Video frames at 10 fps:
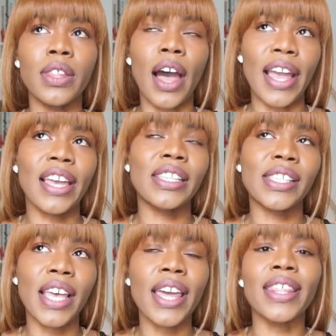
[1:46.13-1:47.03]
I could
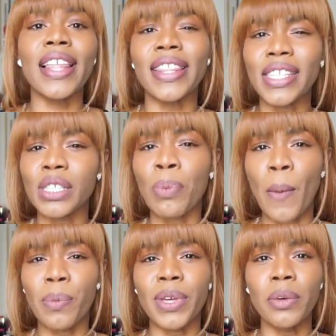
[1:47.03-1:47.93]
say that this is
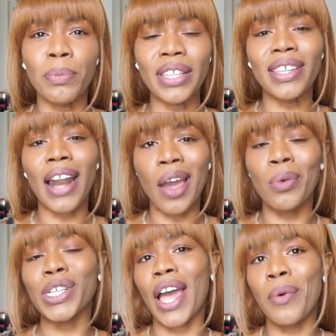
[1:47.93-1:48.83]
probably the book that I
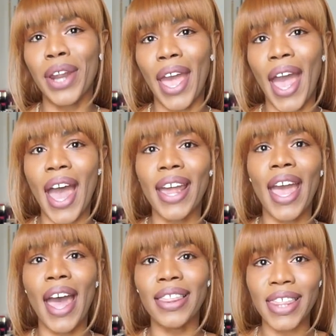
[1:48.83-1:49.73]
wish I would have had
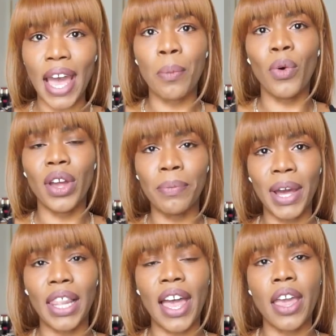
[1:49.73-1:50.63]
at that point in my
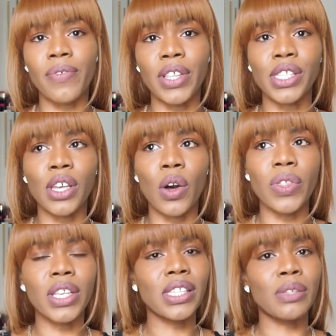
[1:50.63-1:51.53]
life. And so
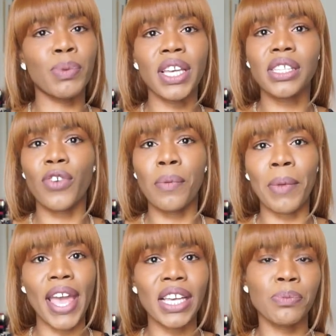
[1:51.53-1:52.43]
this speaks from
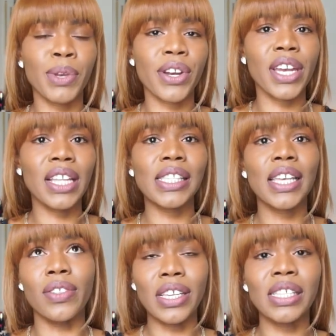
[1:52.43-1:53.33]
my experience.
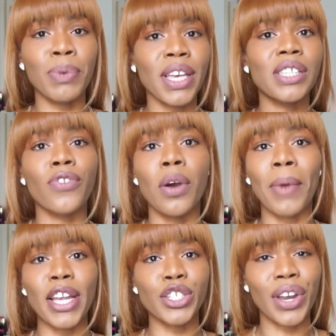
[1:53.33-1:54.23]
This speaks from
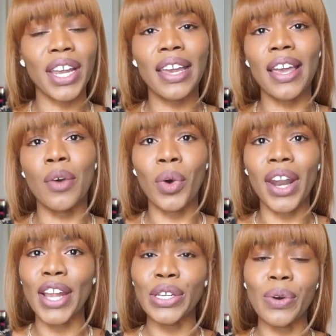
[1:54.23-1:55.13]
my training and what
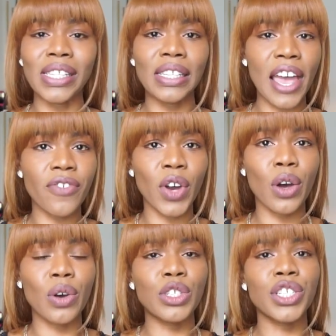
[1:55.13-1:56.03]
I do as a life
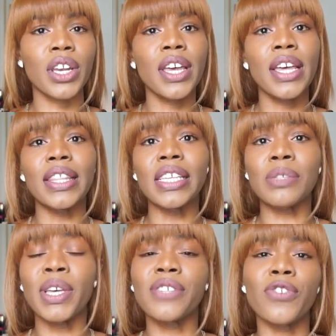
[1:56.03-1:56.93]
coach. This
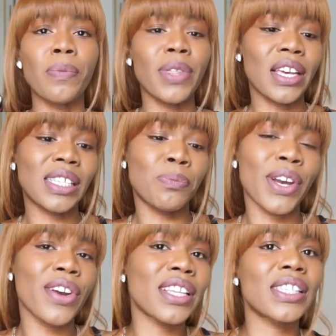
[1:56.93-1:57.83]
speaks from the
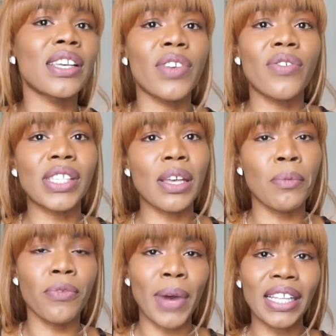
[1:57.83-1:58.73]
experience of even some
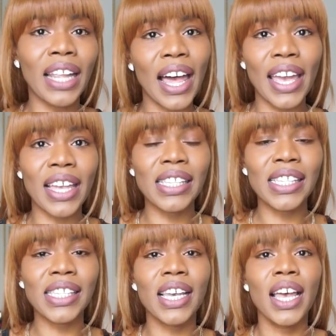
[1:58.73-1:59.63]
of my
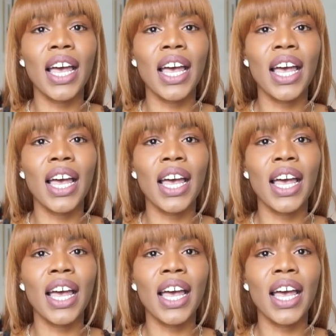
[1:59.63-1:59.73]
clients,